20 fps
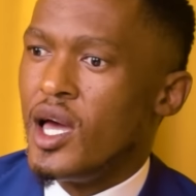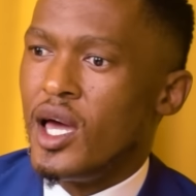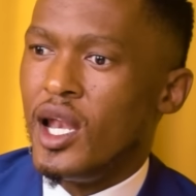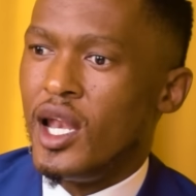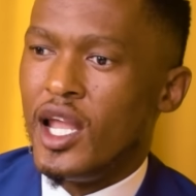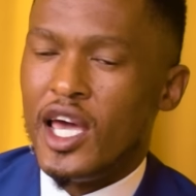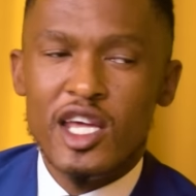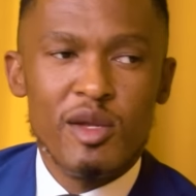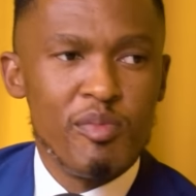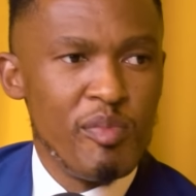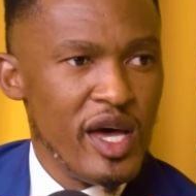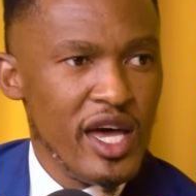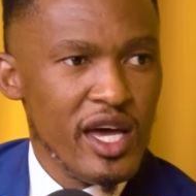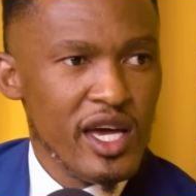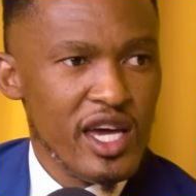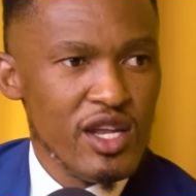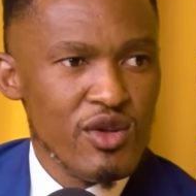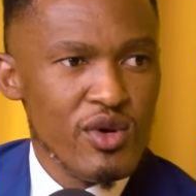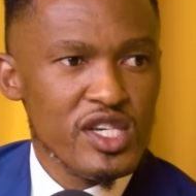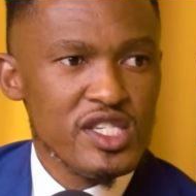laid back
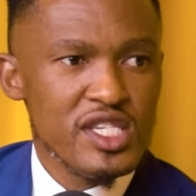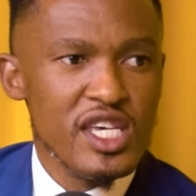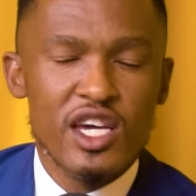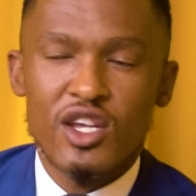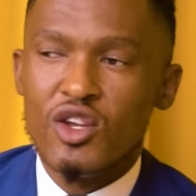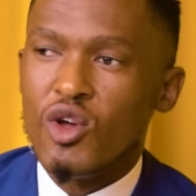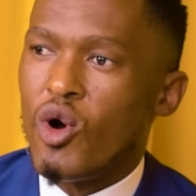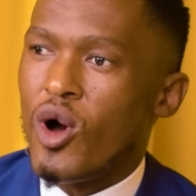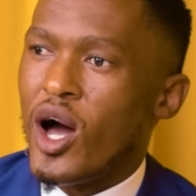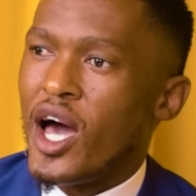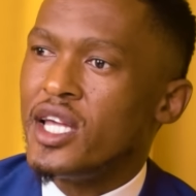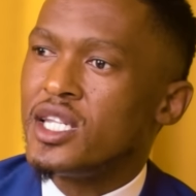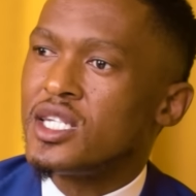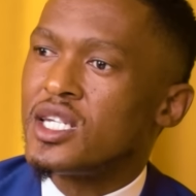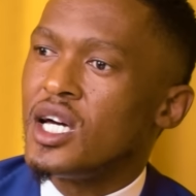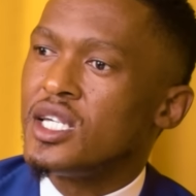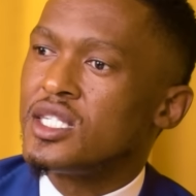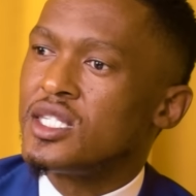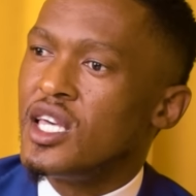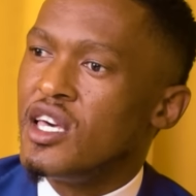and you are saying, no, I
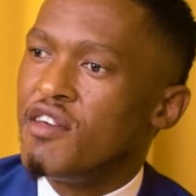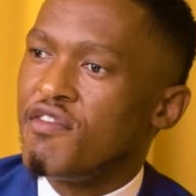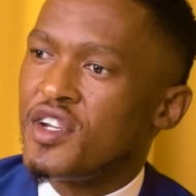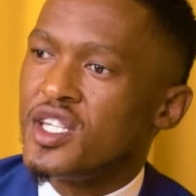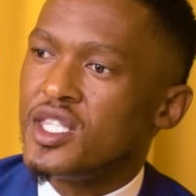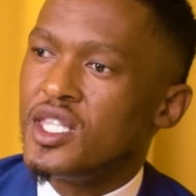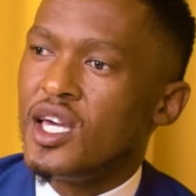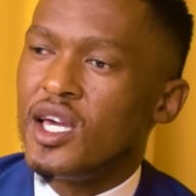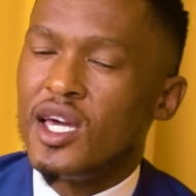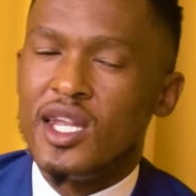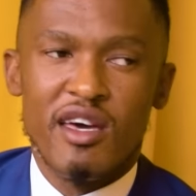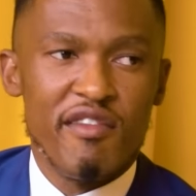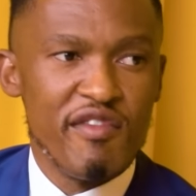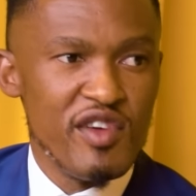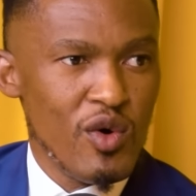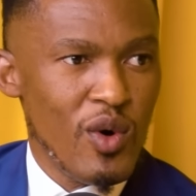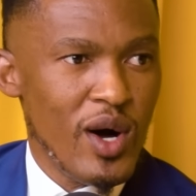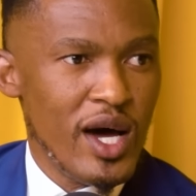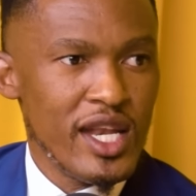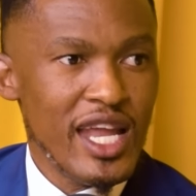trust everything and
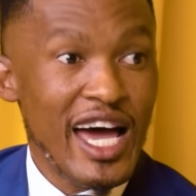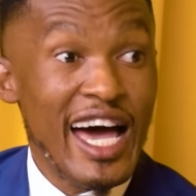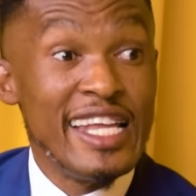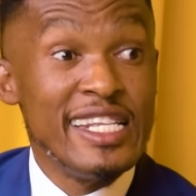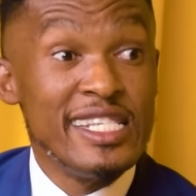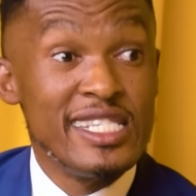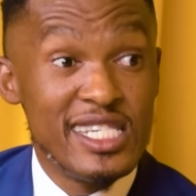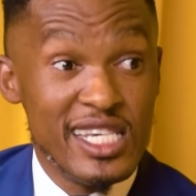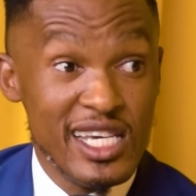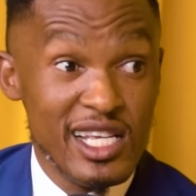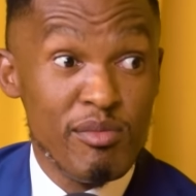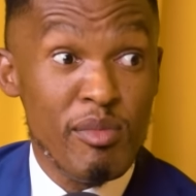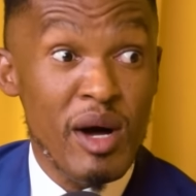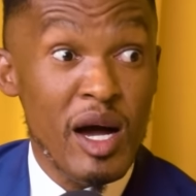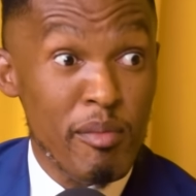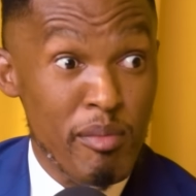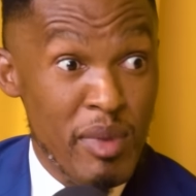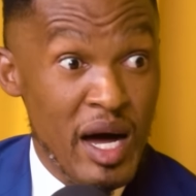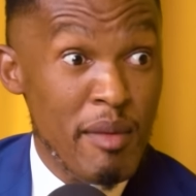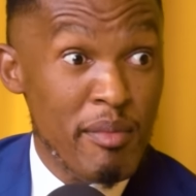everyone until
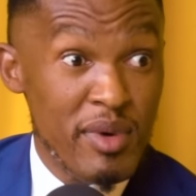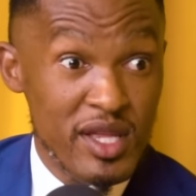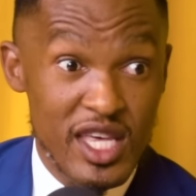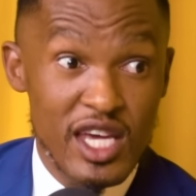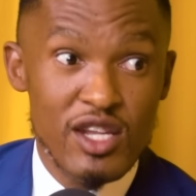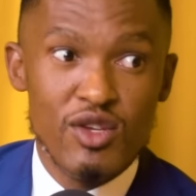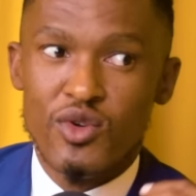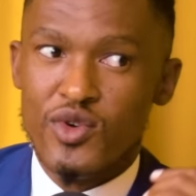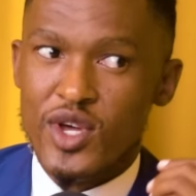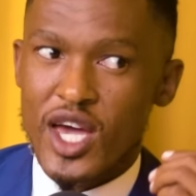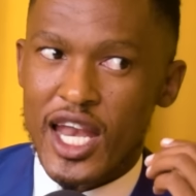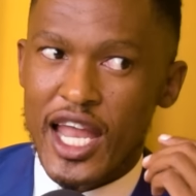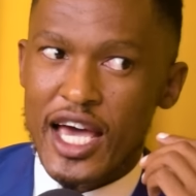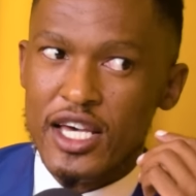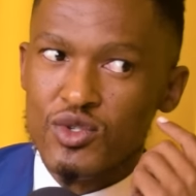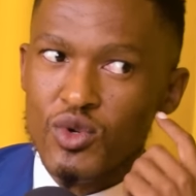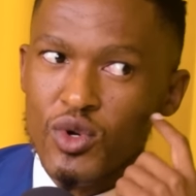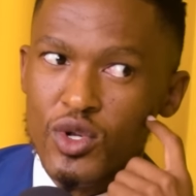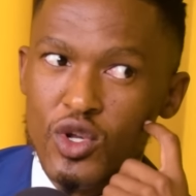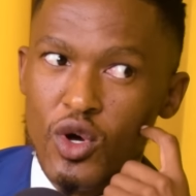Bagbamba. Then you
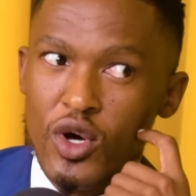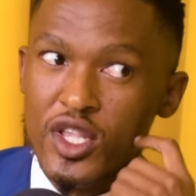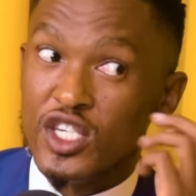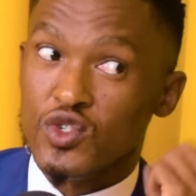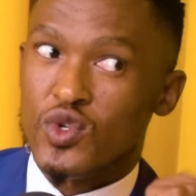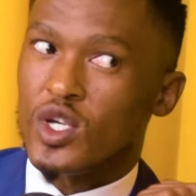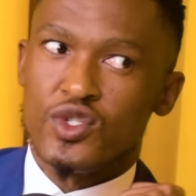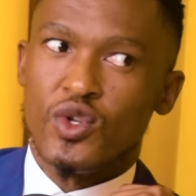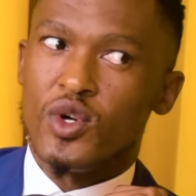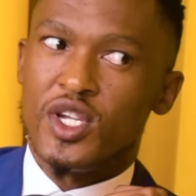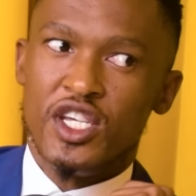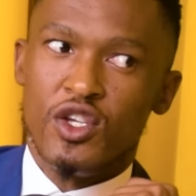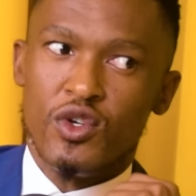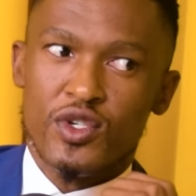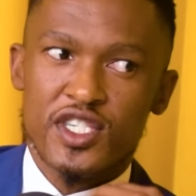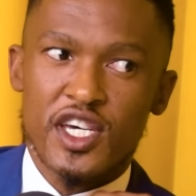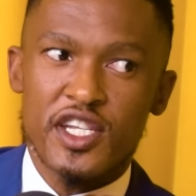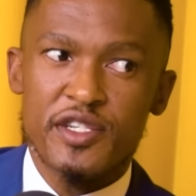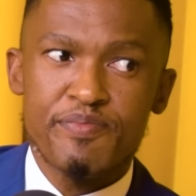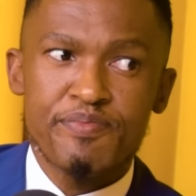realize, good, no, this was not
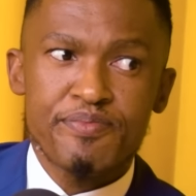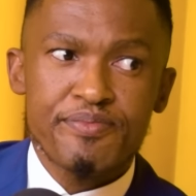innocent.